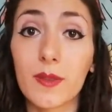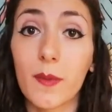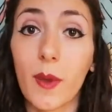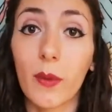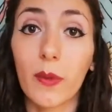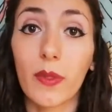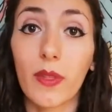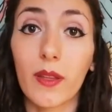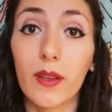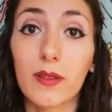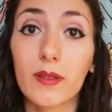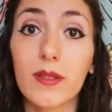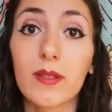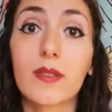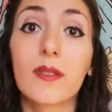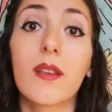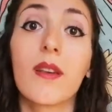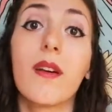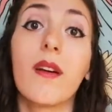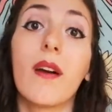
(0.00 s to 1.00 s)
about
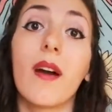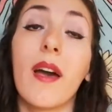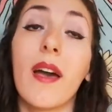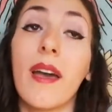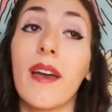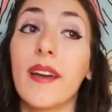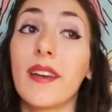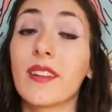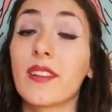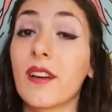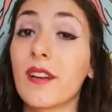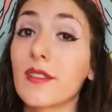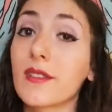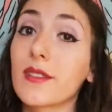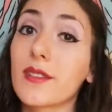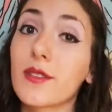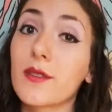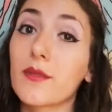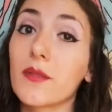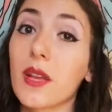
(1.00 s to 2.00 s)
this, and I'll
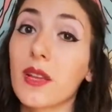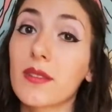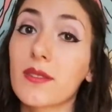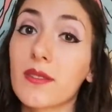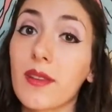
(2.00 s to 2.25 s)
see you next